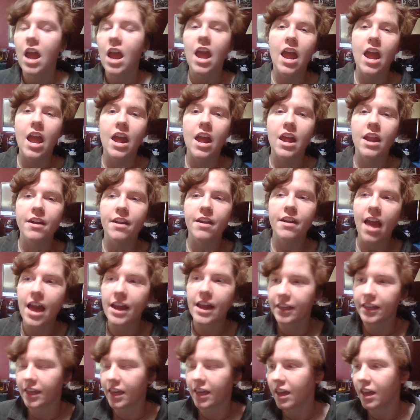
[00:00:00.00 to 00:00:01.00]
and
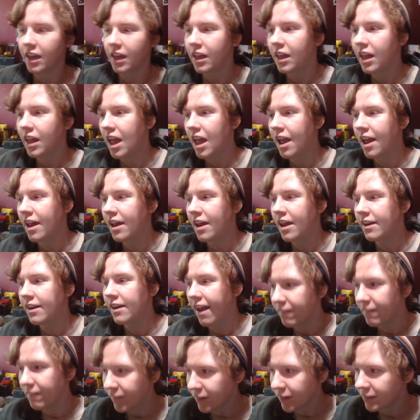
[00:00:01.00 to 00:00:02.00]
etiquette and
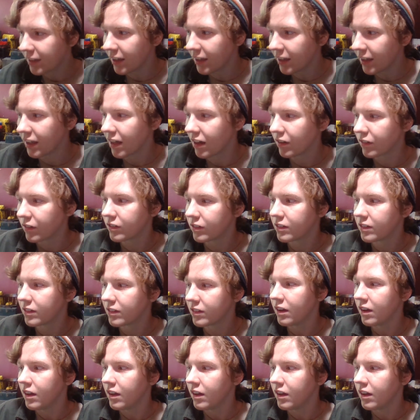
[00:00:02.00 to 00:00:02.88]
everything else, and